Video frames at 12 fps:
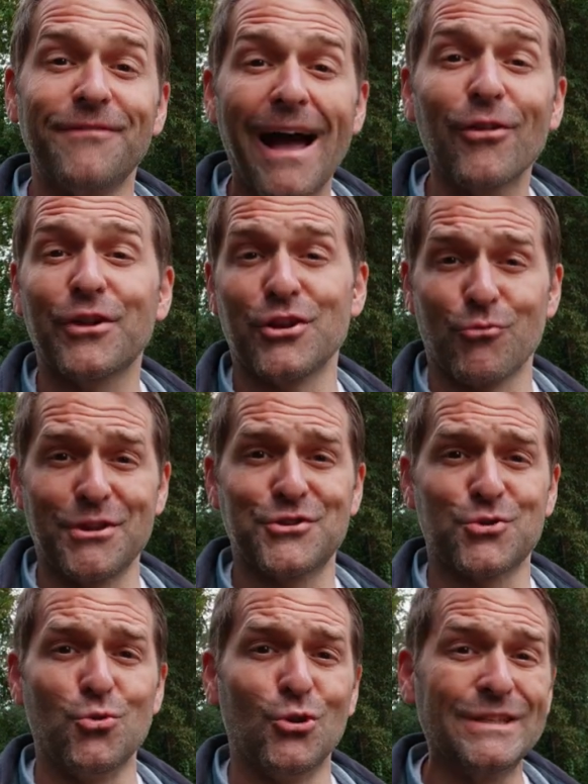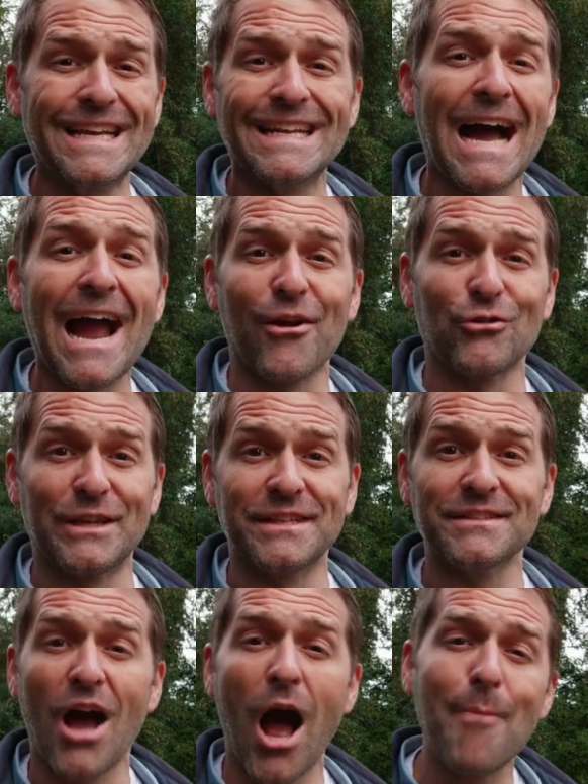falconry school in
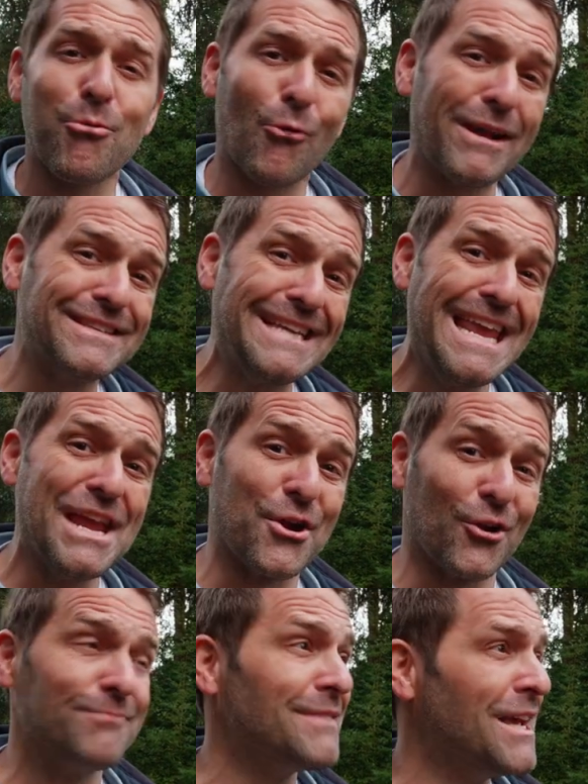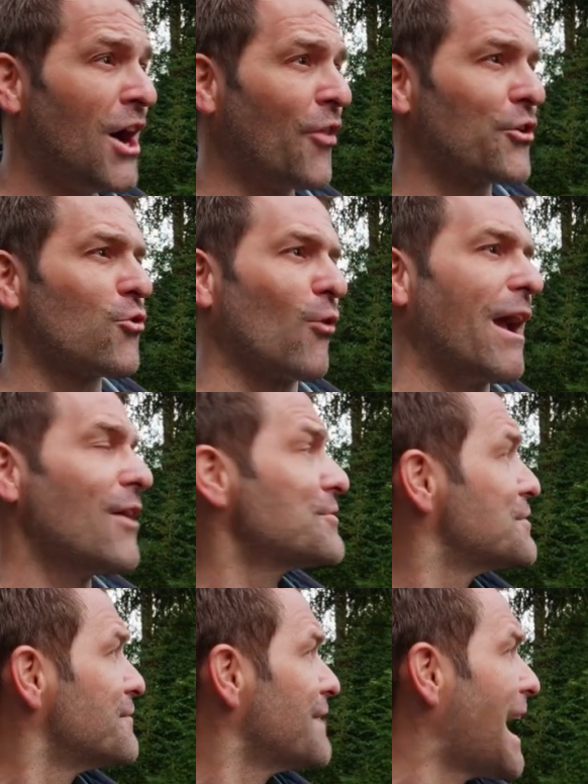Ireland operates here on the
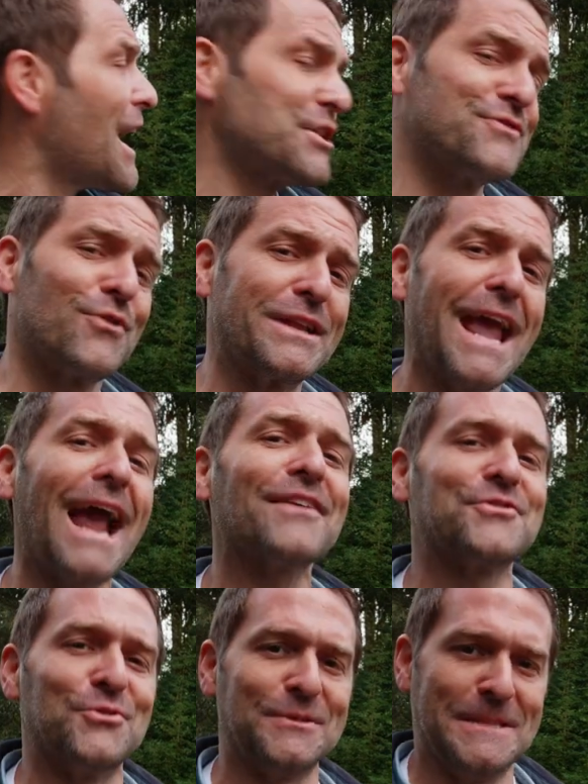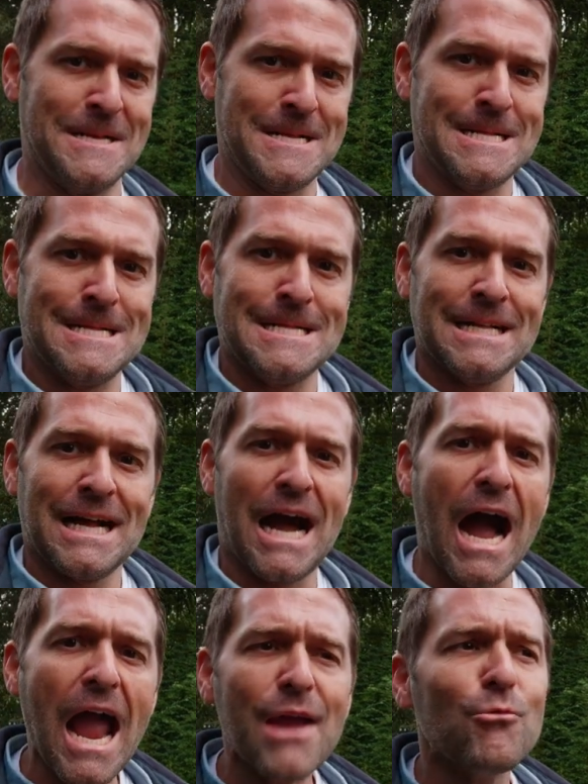grounds of Ashford Castle.
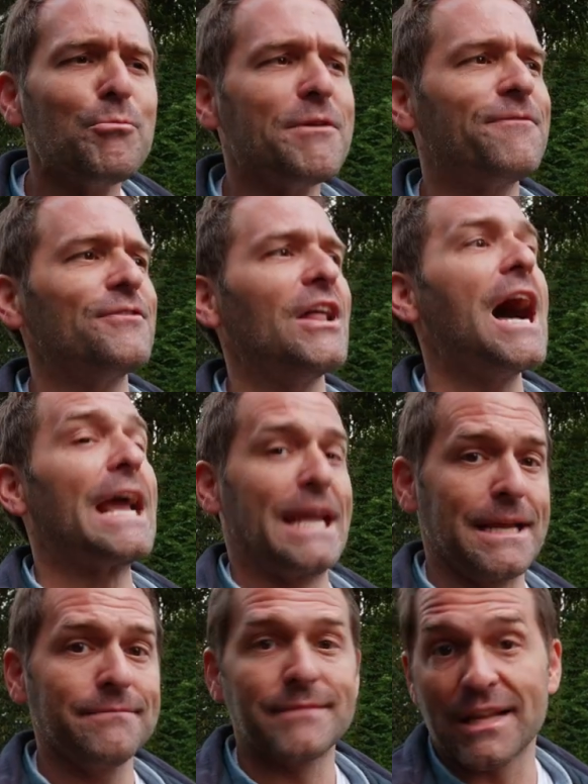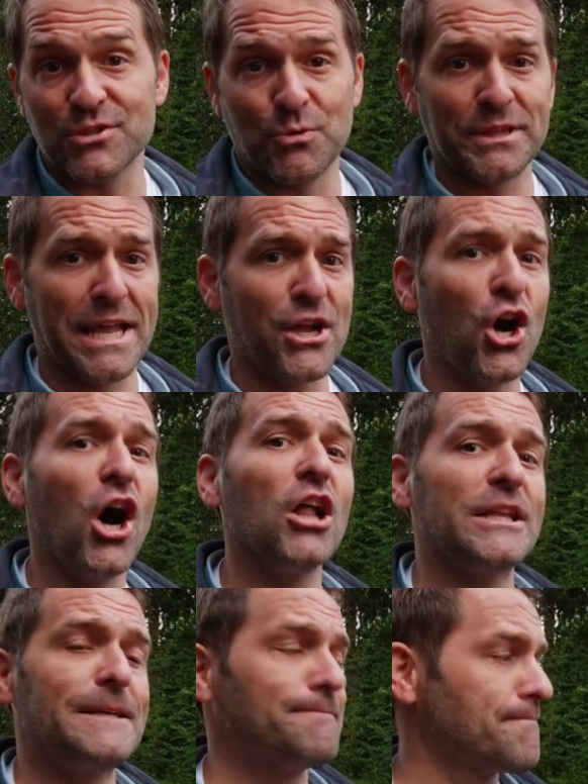I will be flying, that's what they
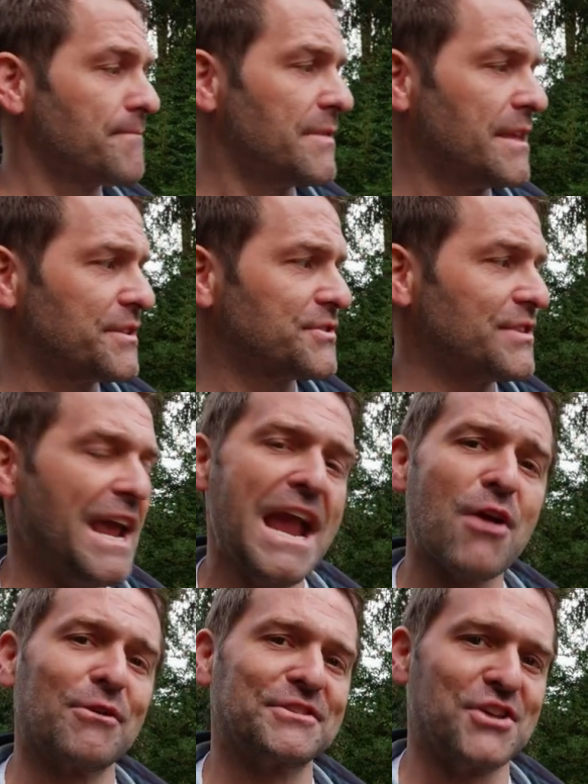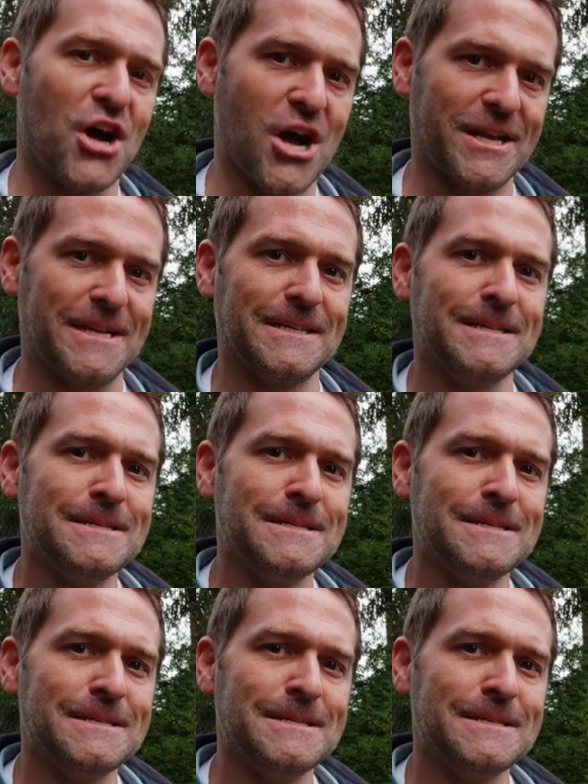call it, this Harris Hawk.